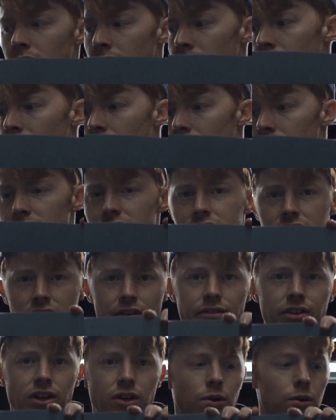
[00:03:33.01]
There are
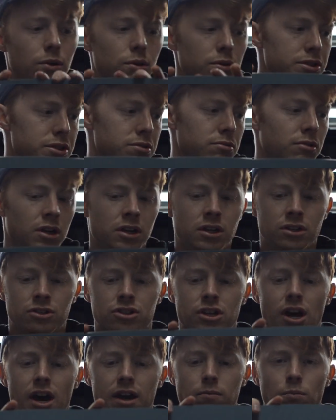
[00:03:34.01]
seven holes, three on each
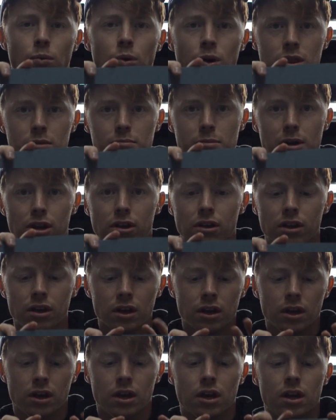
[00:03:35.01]
side, one in the middle.
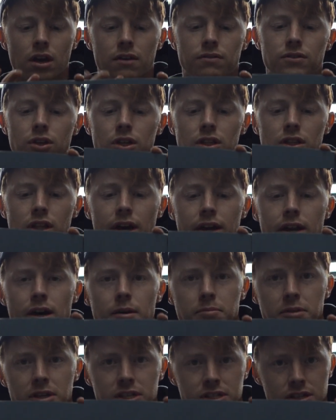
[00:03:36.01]
If you can line
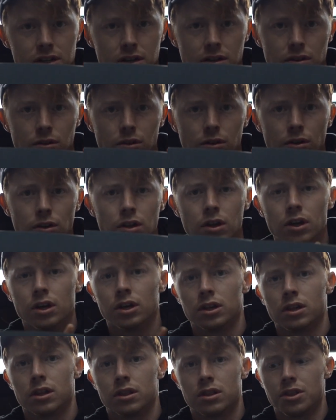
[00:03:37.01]
up this center hole,
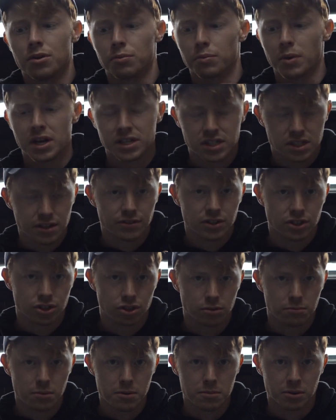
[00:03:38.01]
the rest of it
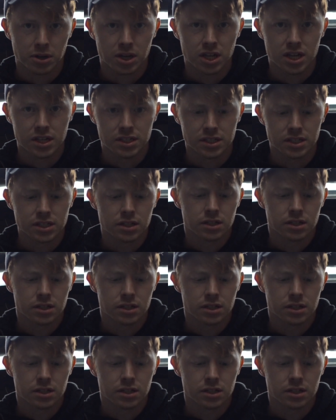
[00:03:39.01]
should be pretty easy.